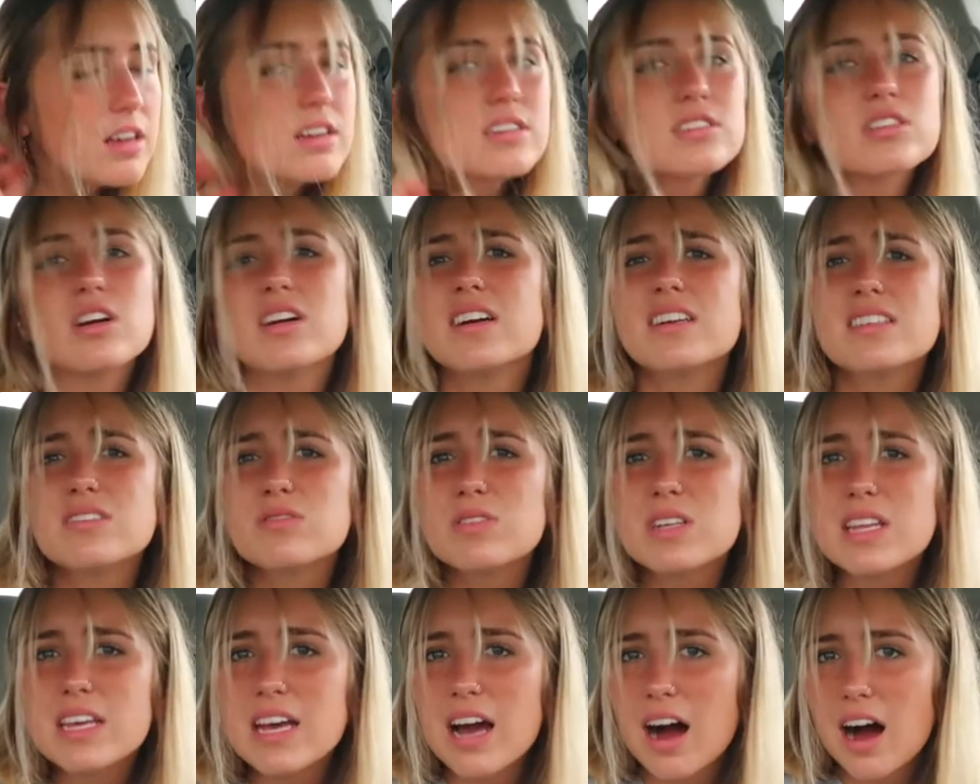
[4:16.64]
Sorry, it's
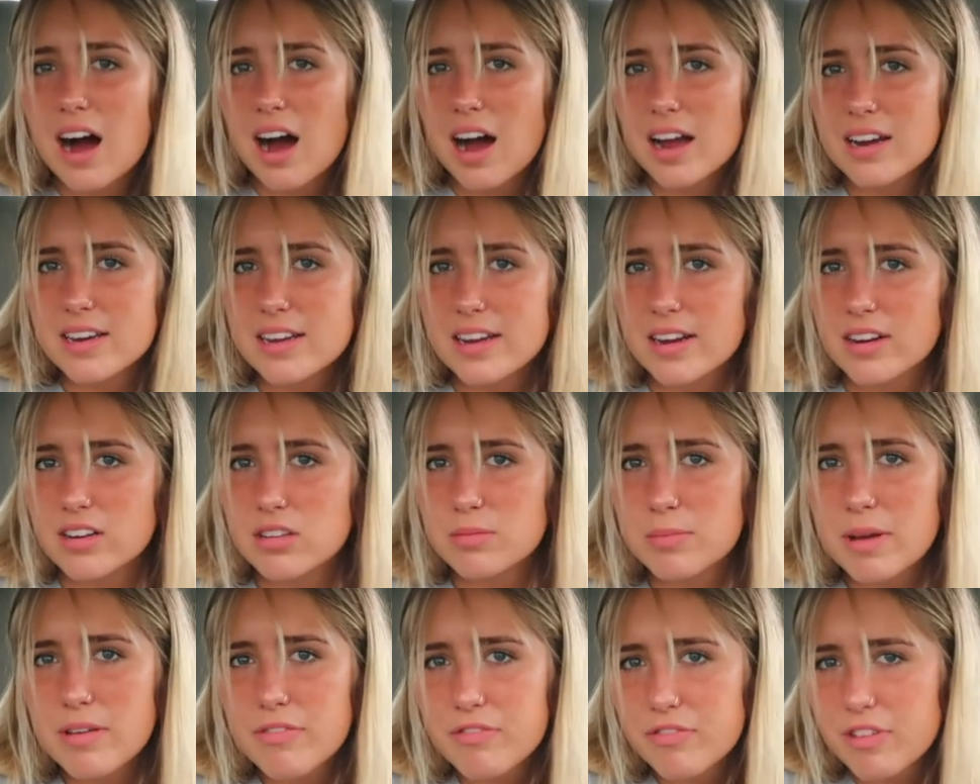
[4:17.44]
really hot in here.
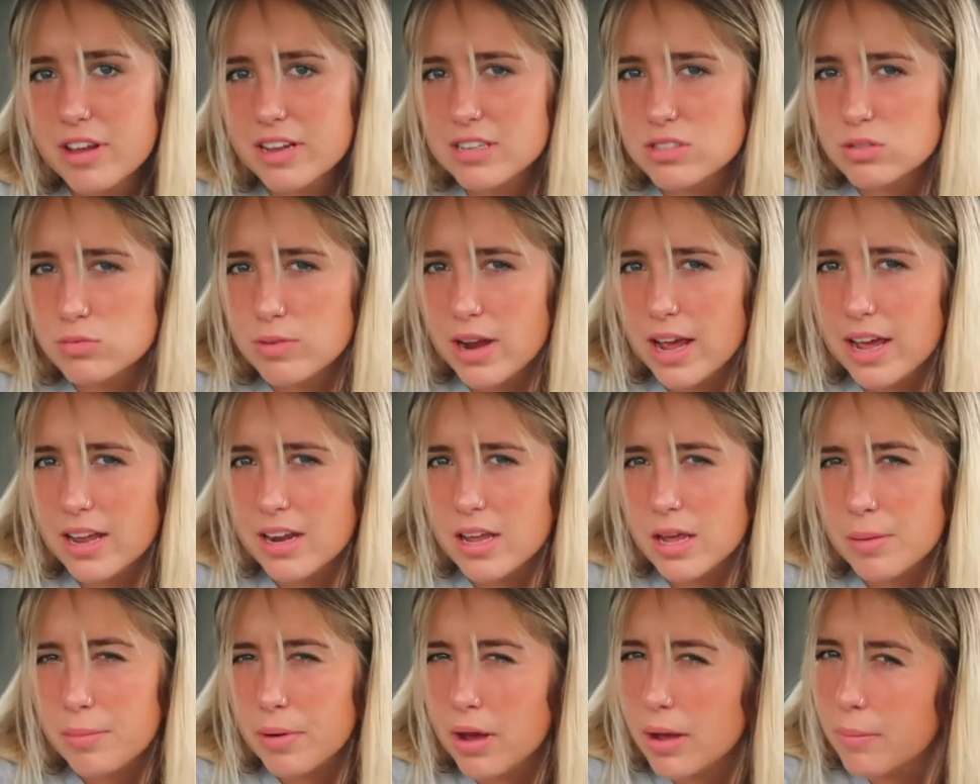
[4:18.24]
Is my face red?
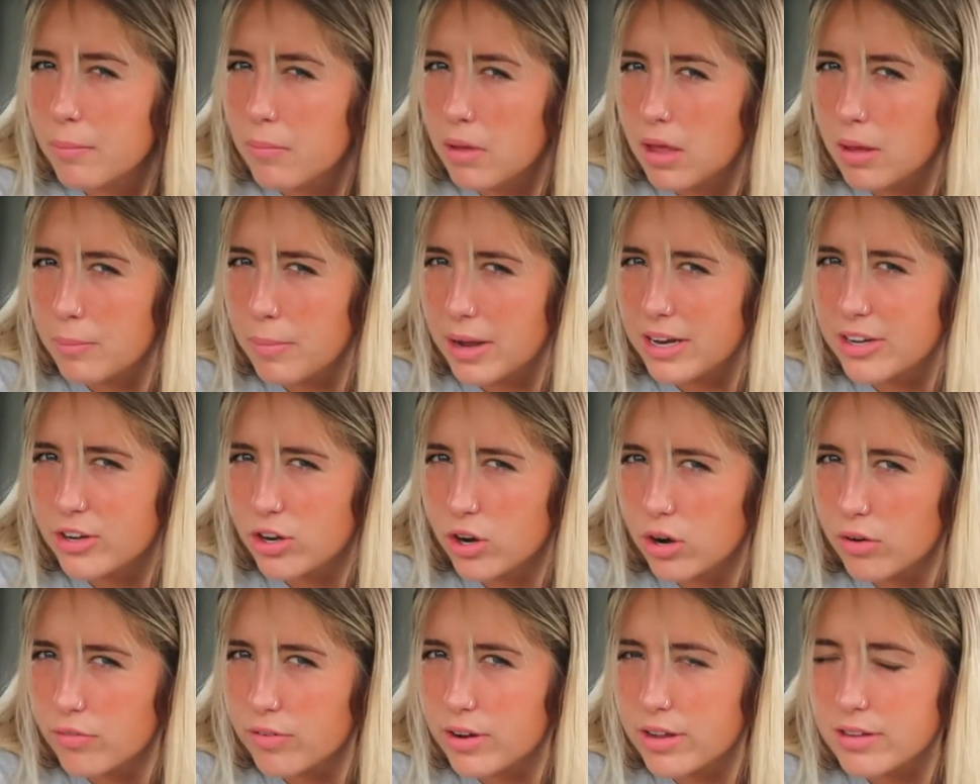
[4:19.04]
Am I
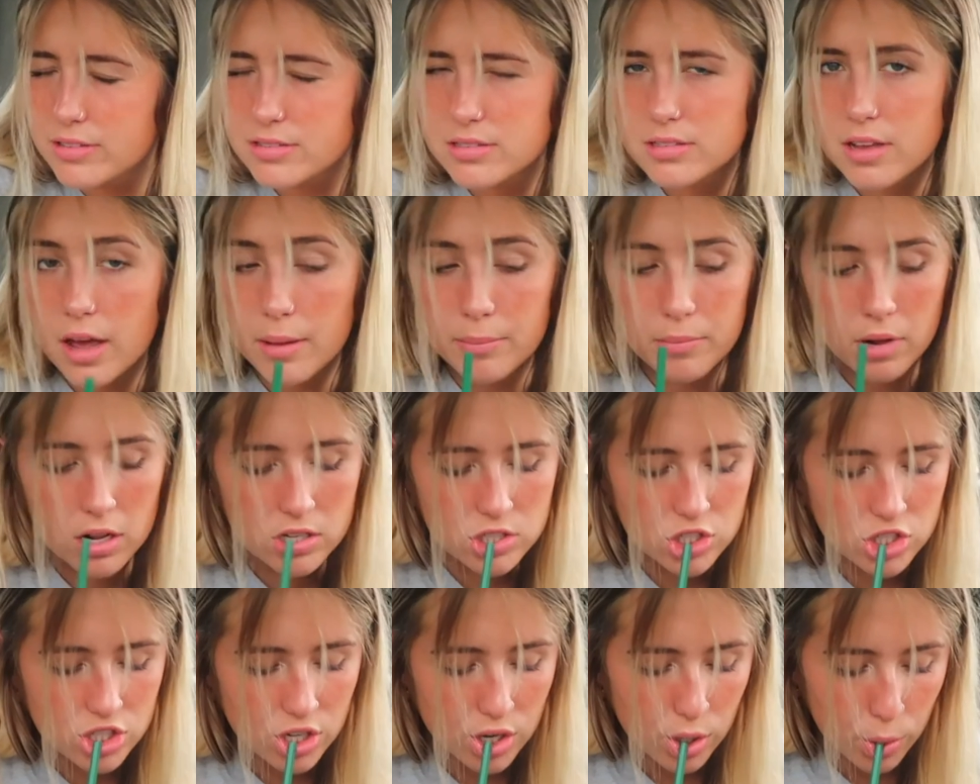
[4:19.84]
nervous? I'm
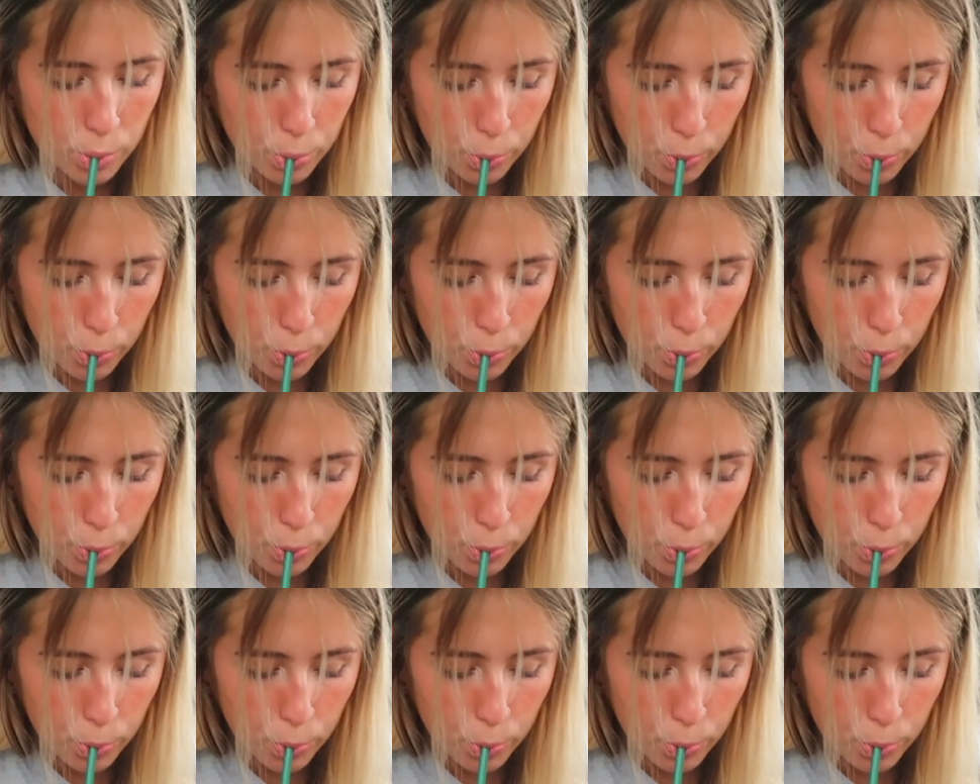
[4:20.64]
not sure.